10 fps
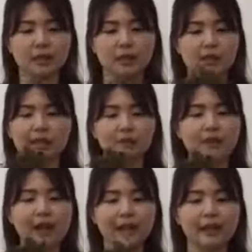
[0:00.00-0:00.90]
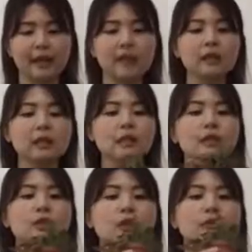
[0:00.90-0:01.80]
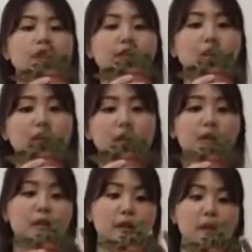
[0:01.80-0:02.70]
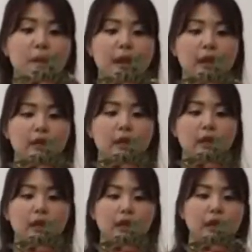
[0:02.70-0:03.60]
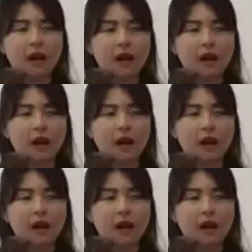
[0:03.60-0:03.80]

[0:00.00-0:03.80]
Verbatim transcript: it's it's fine. Yeah so Fittonia just a little bit back uh,